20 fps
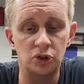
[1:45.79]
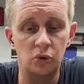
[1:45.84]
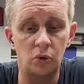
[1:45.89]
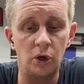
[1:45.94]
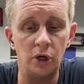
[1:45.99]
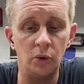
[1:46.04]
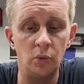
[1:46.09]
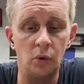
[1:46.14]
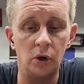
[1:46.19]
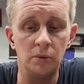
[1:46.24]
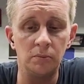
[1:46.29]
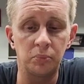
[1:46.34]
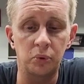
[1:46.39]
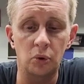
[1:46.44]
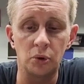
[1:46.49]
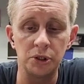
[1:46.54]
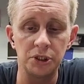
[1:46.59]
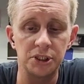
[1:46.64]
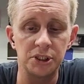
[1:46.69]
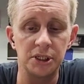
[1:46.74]

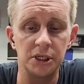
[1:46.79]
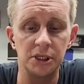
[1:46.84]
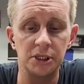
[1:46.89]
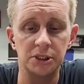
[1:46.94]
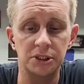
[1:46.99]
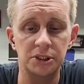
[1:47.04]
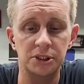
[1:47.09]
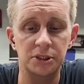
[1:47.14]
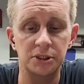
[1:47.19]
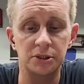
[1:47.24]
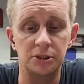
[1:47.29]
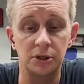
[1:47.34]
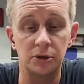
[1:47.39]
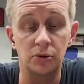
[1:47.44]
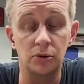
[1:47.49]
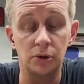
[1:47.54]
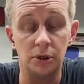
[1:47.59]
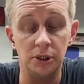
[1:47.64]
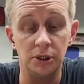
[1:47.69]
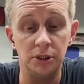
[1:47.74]
21.6
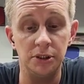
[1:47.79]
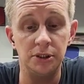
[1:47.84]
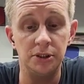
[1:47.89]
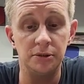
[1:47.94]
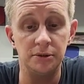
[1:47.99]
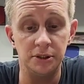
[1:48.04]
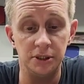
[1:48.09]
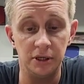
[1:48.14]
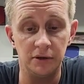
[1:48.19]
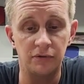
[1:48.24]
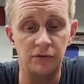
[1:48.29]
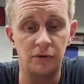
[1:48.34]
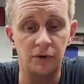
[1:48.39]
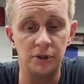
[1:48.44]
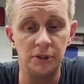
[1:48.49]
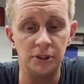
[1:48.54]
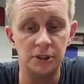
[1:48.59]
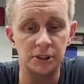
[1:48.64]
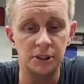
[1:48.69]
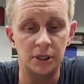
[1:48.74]
degrees
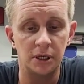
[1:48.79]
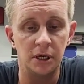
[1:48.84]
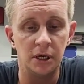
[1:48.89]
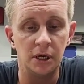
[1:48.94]
difference,